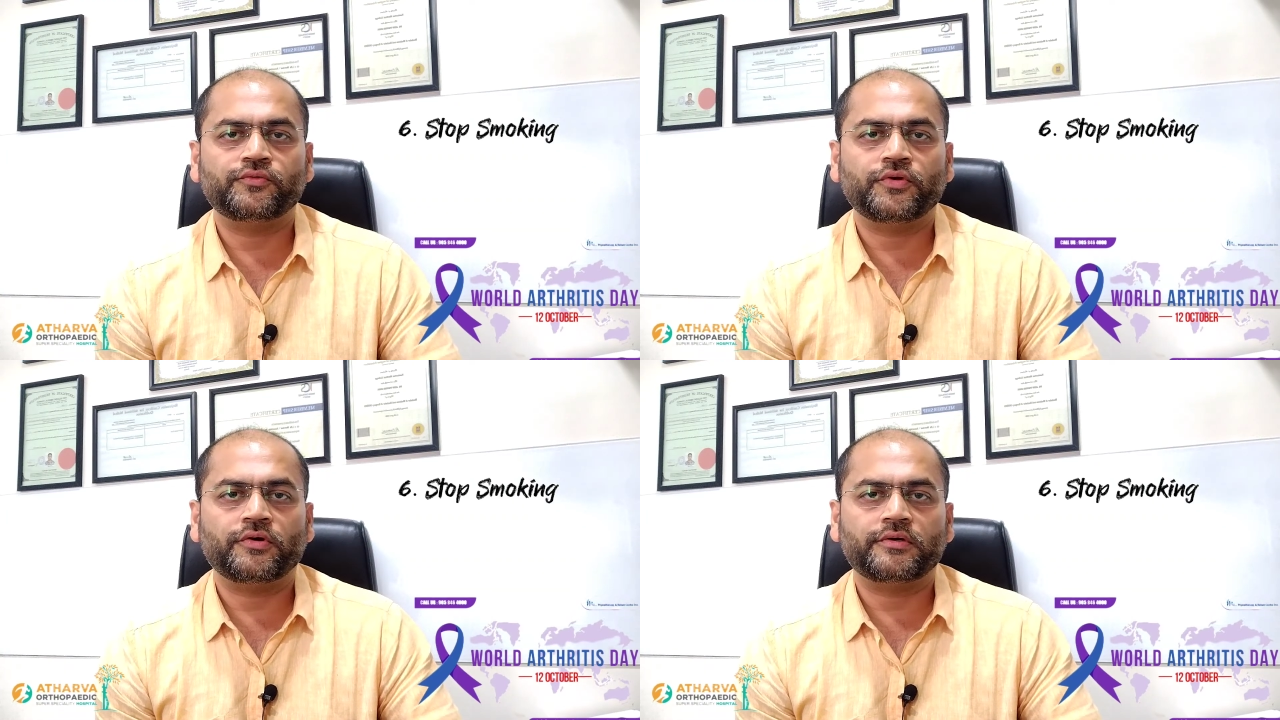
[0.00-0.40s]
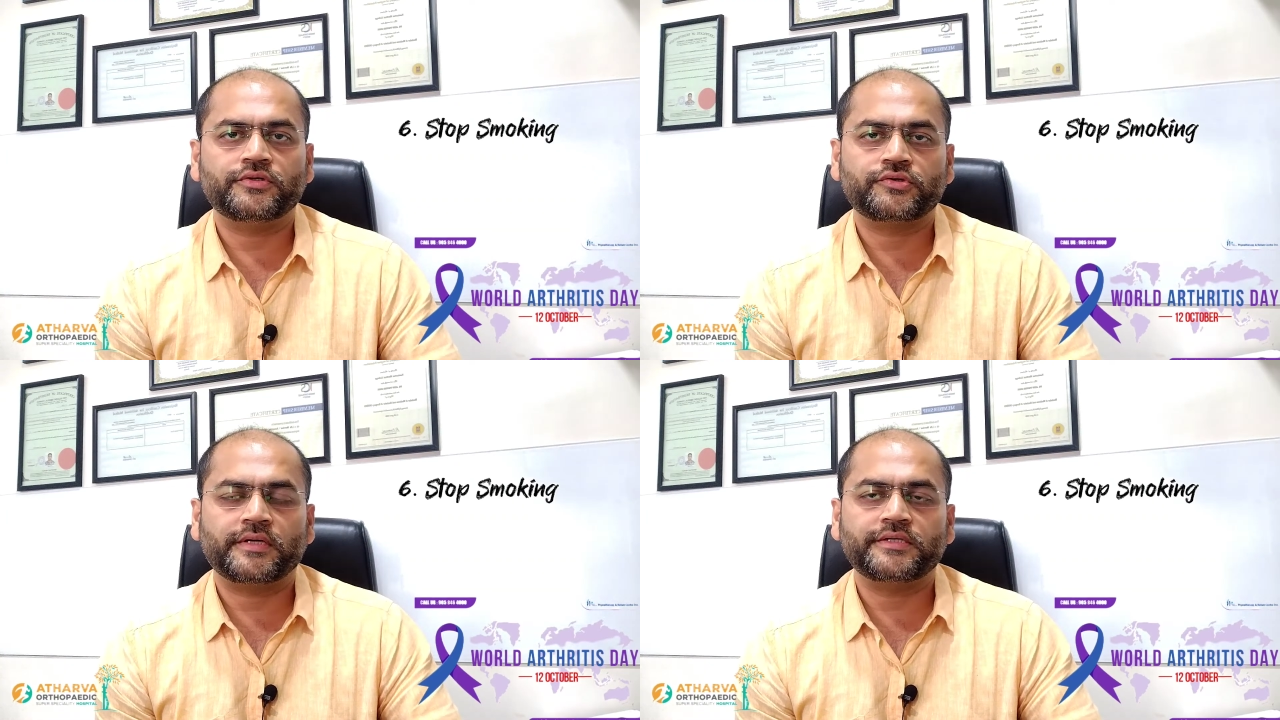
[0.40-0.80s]
to your
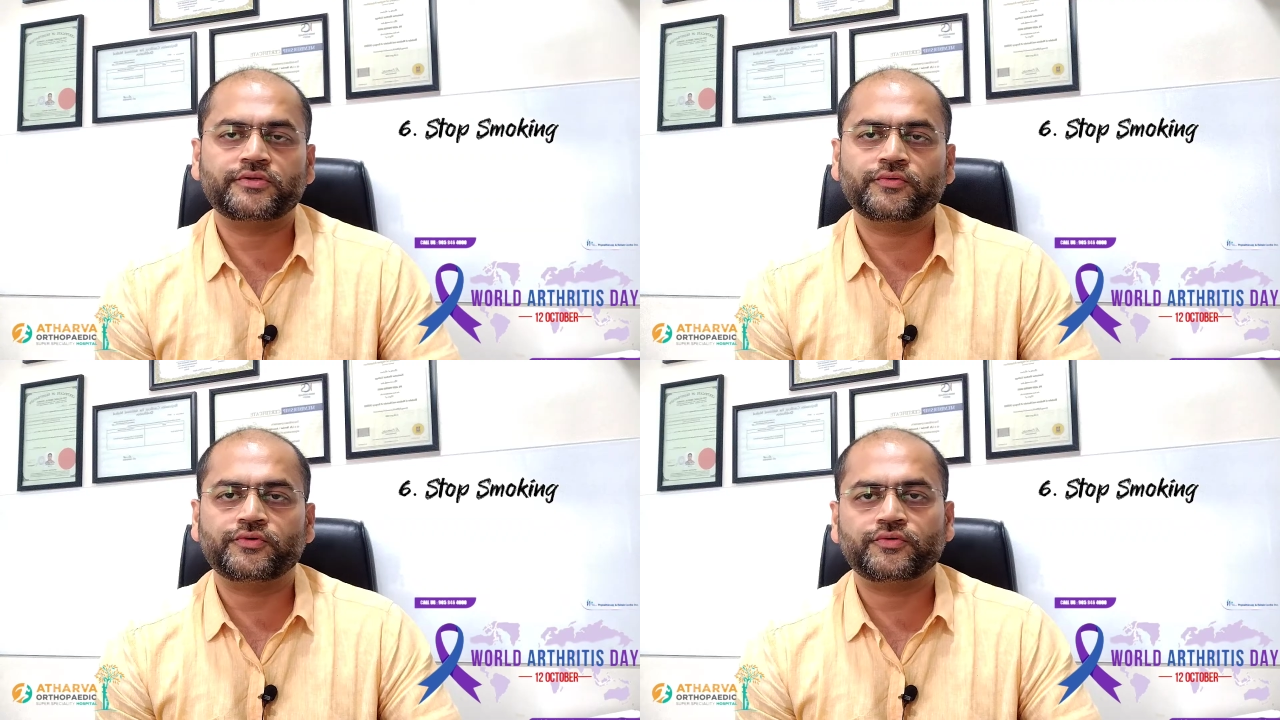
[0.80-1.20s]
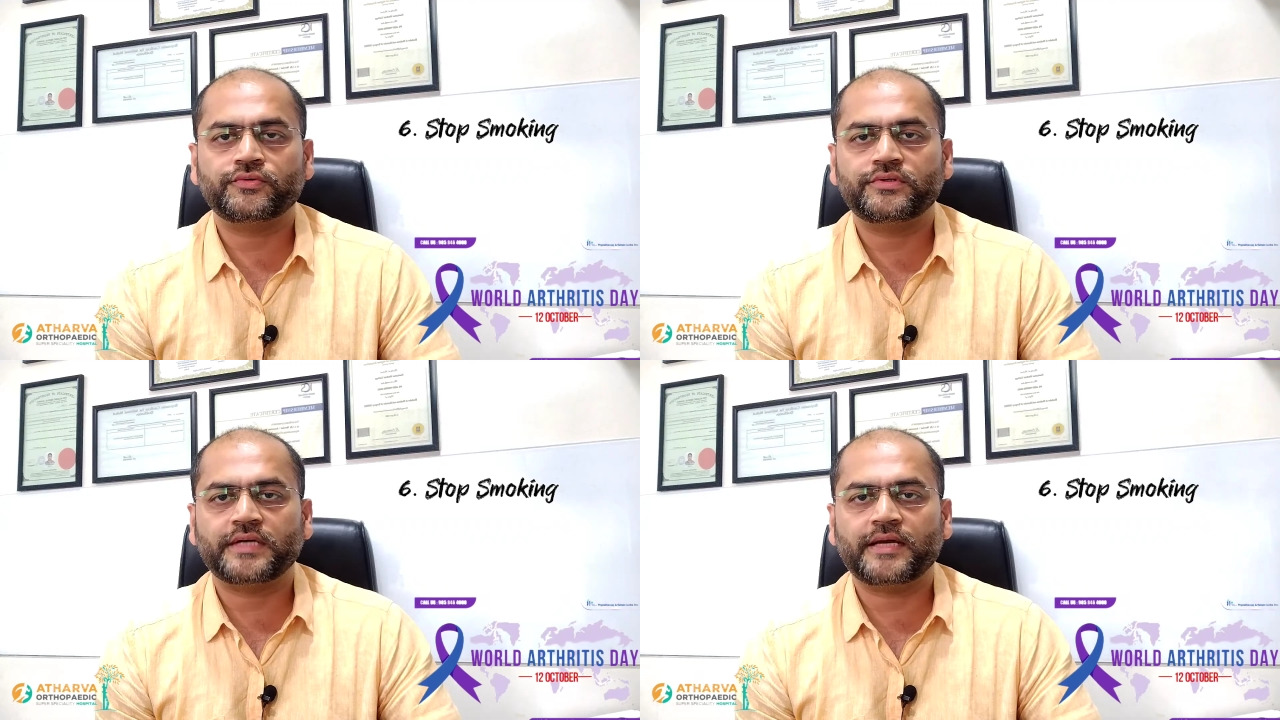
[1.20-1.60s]
joints so you
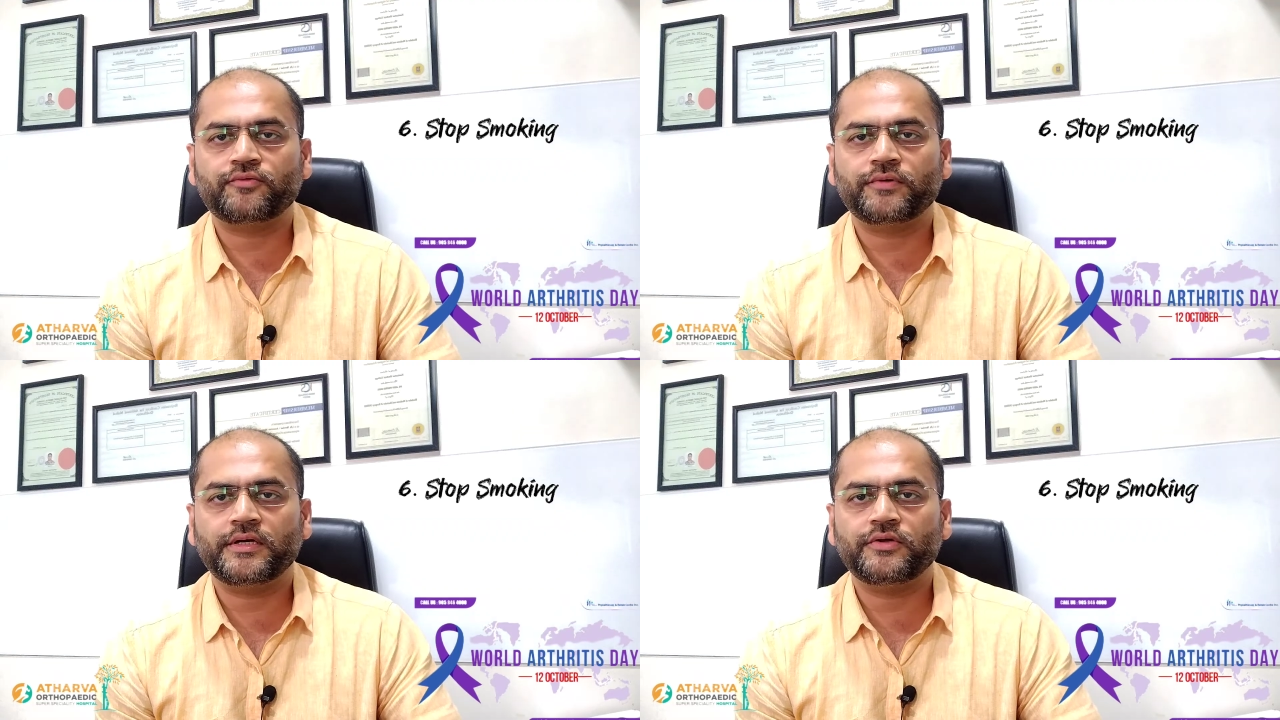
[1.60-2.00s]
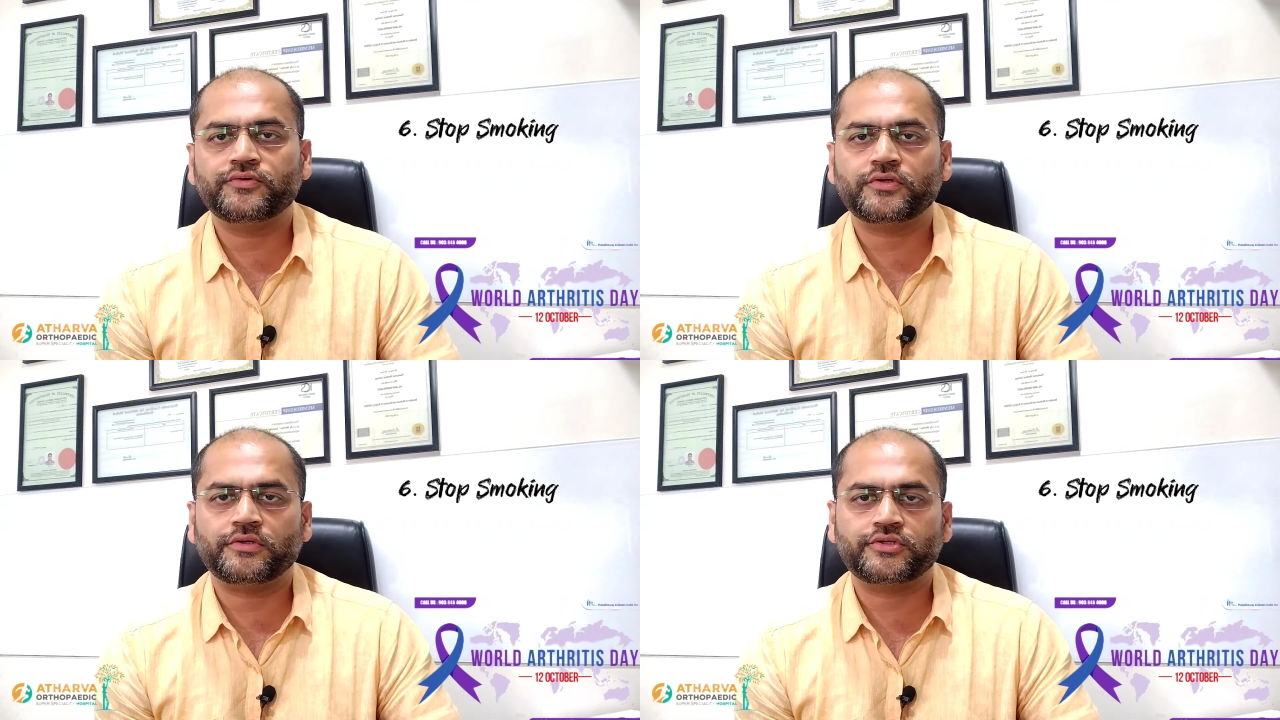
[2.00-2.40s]
should try to
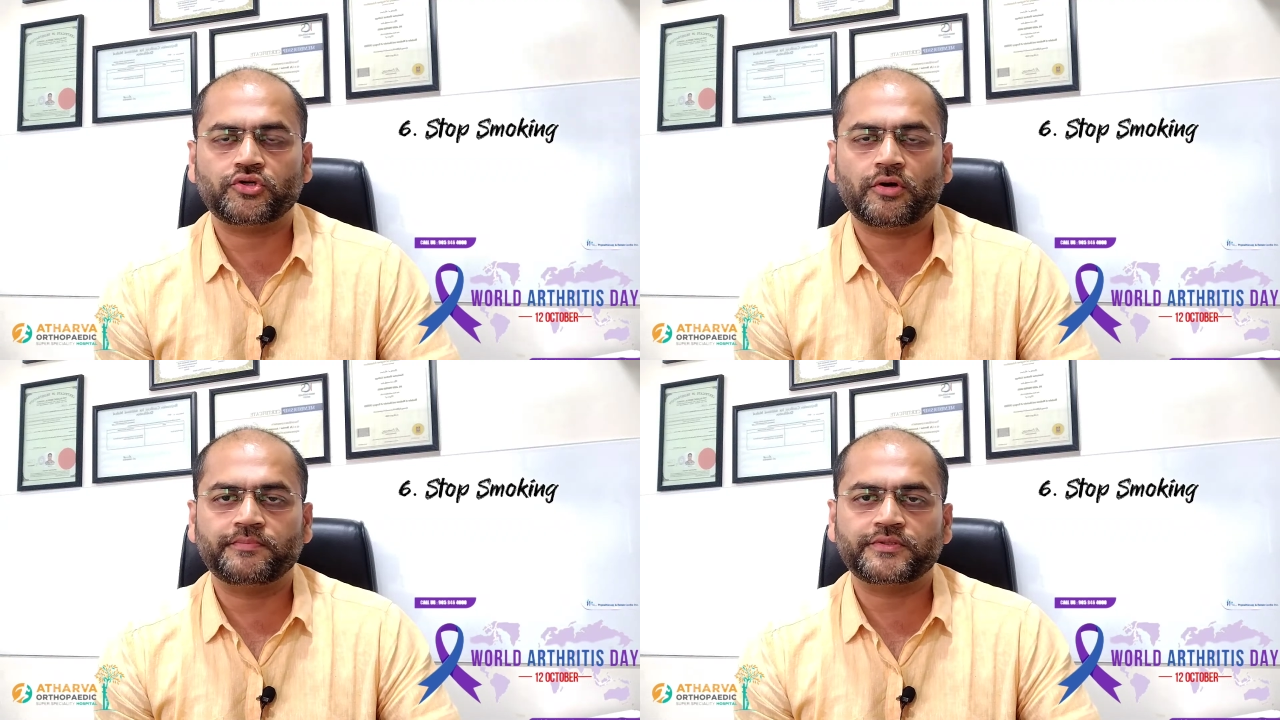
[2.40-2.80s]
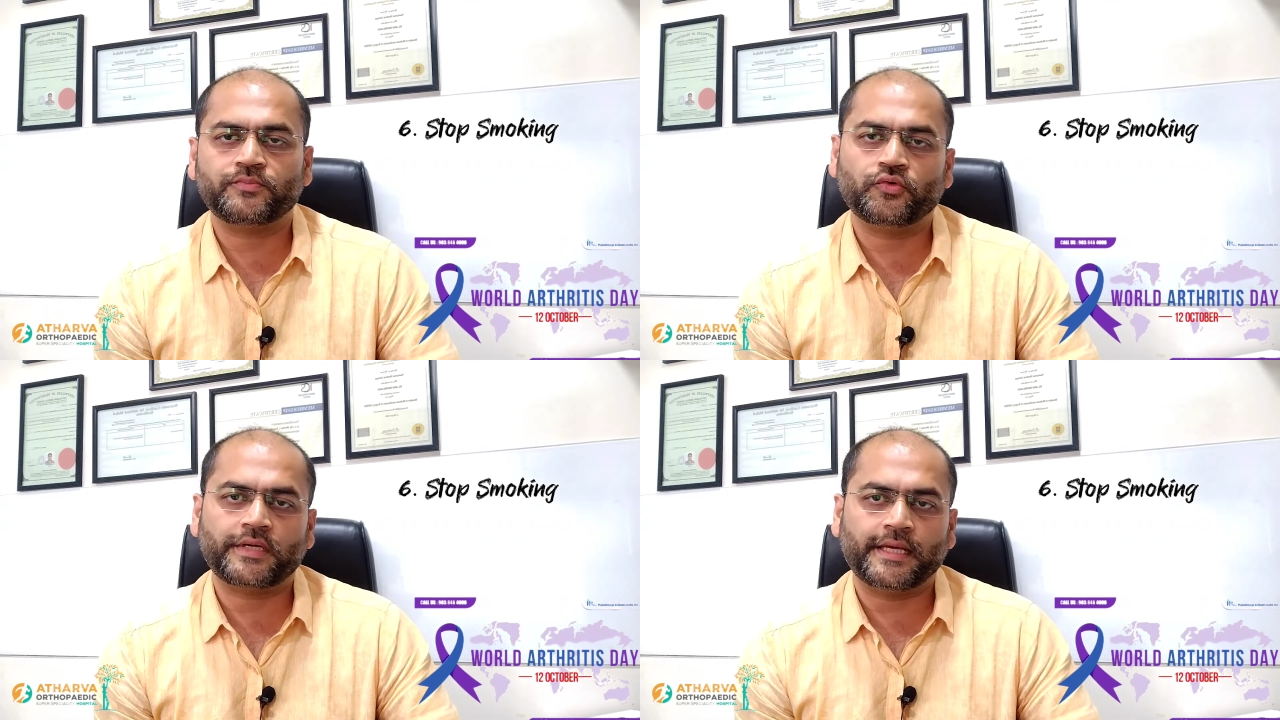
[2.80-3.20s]
reduce or stop
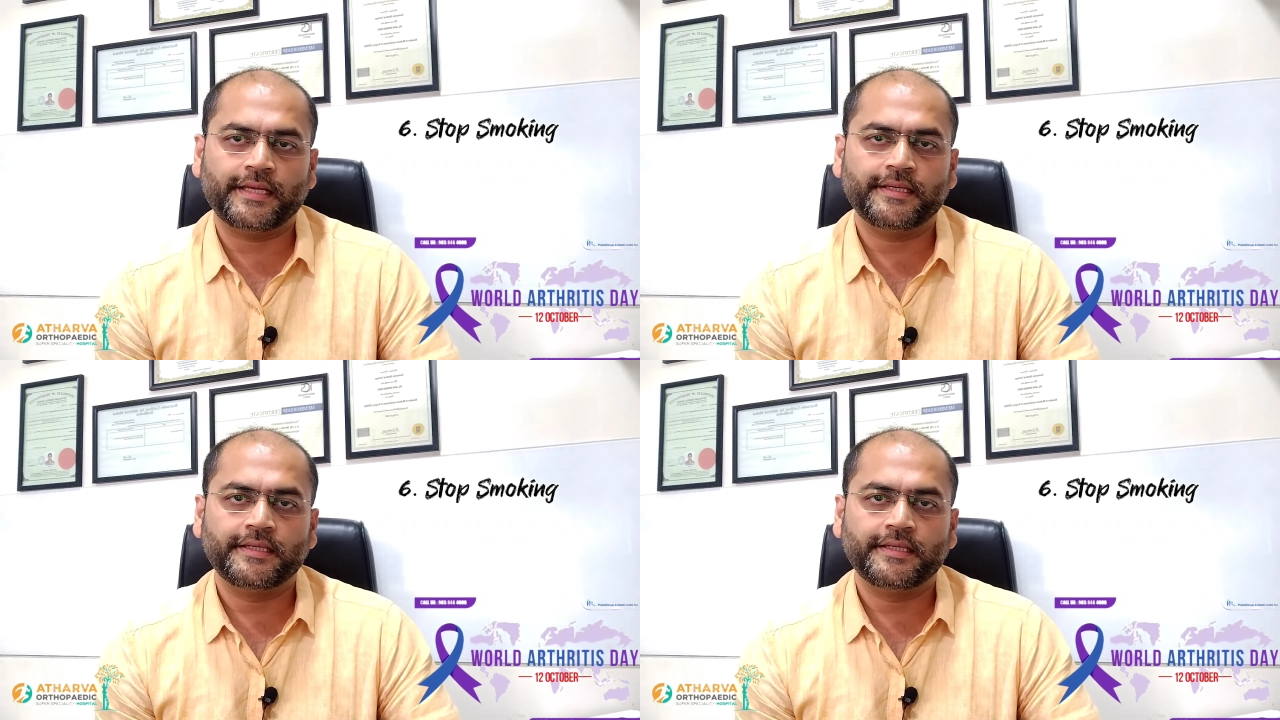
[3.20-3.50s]
smoking